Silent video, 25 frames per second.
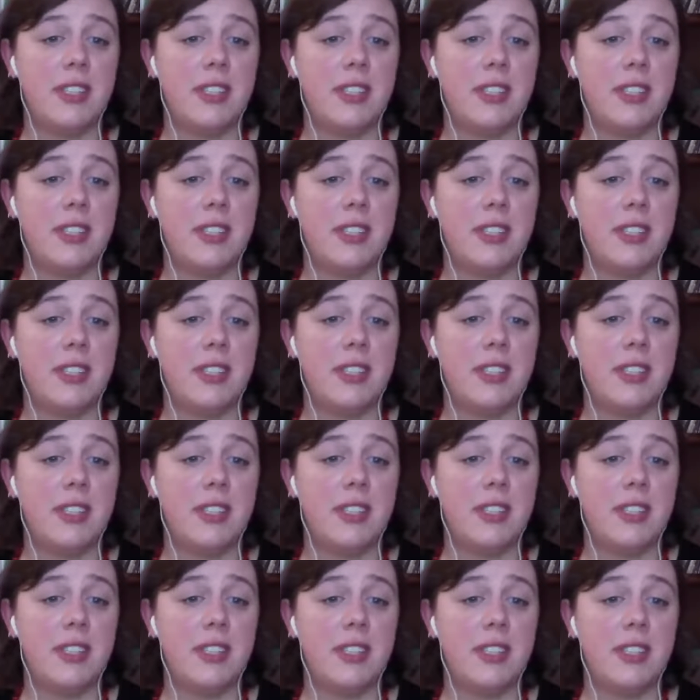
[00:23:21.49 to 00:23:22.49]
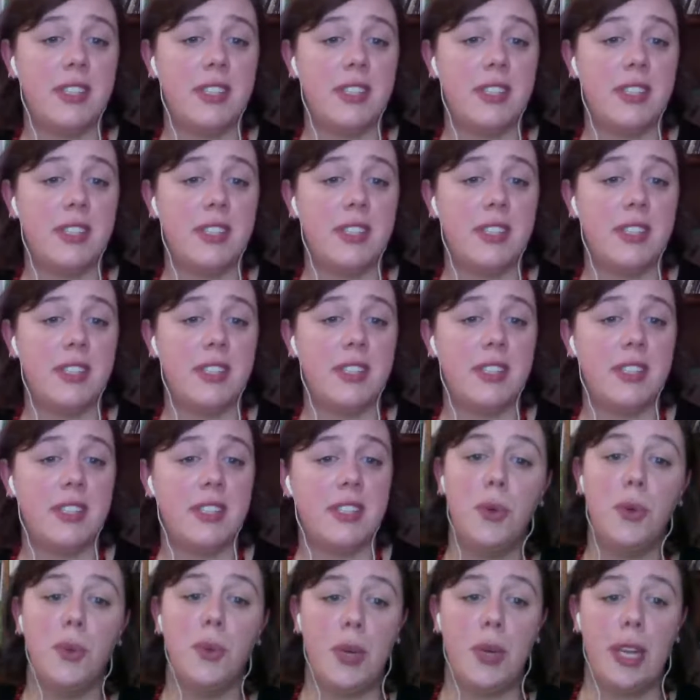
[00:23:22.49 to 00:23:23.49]
12 o'clock until
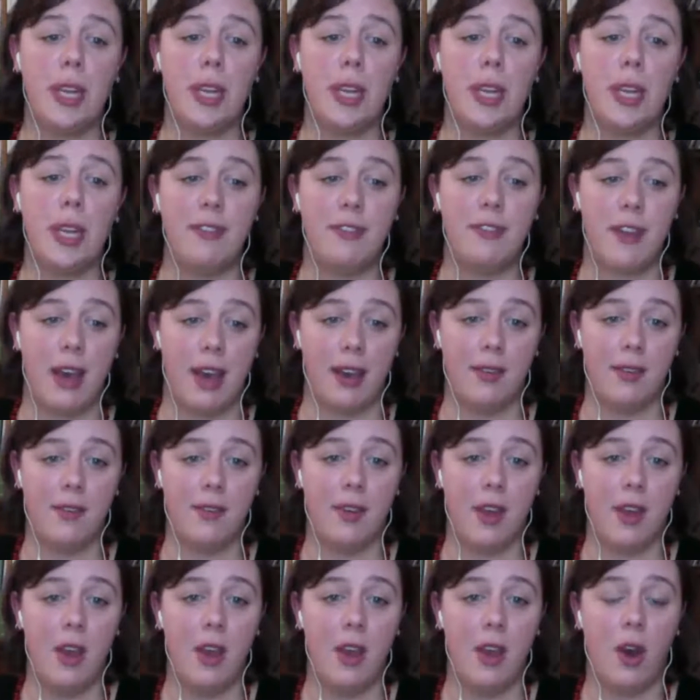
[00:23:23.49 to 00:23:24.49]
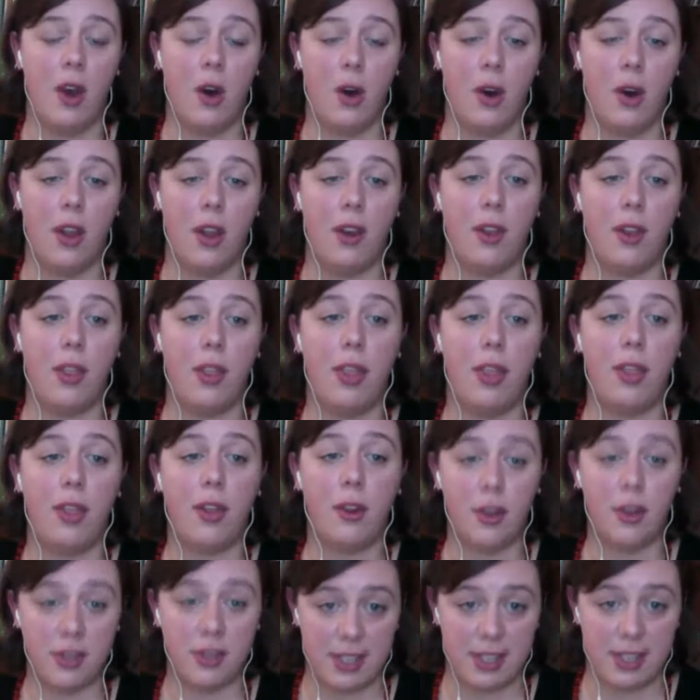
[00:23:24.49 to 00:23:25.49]
2:25 on
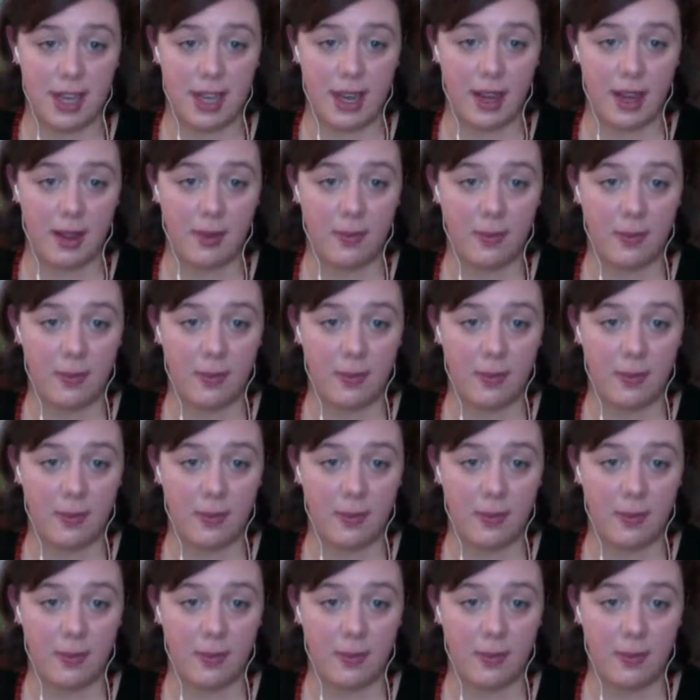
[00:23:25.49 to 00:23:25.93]
Thursday.